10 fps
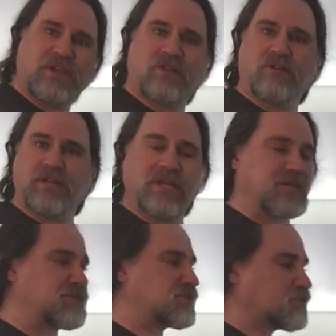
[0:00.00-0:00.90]
here
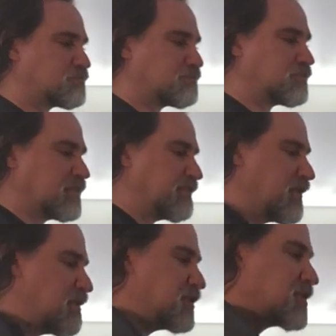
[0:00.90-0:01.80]
is the
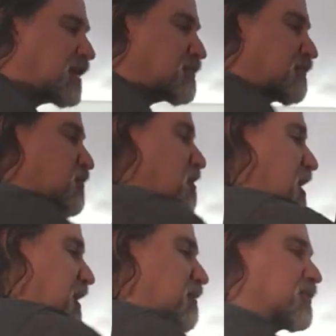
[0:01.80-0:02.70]
various types of
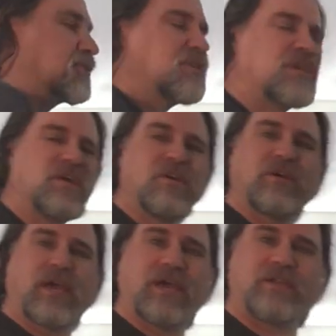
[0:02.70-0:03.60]
triangles.
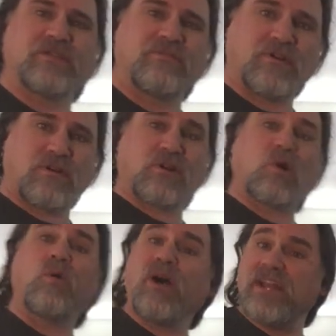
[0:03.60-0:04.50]
Okay, there are
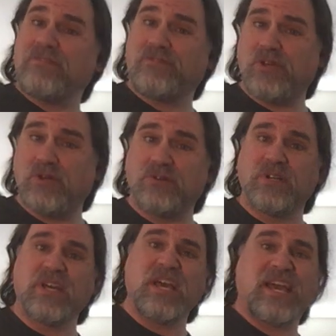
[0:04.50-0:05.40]
quite a few.
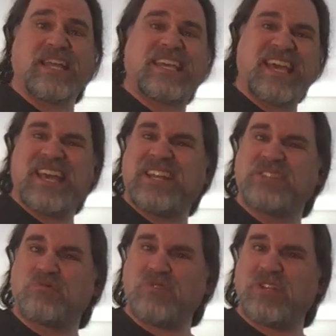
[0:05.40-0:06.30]
And again,
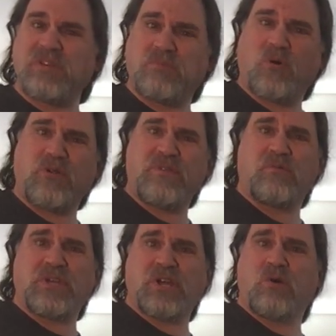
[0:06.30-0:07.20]
it's really important
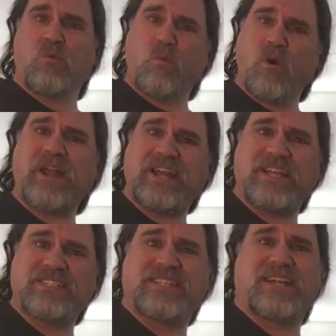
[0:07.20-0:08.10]
that we know what it
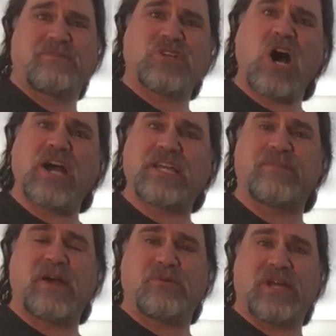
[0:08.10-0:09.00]
is that I'm talking
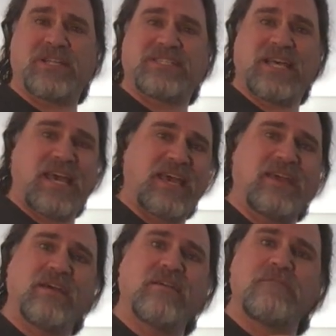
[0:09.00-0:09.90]
about when I say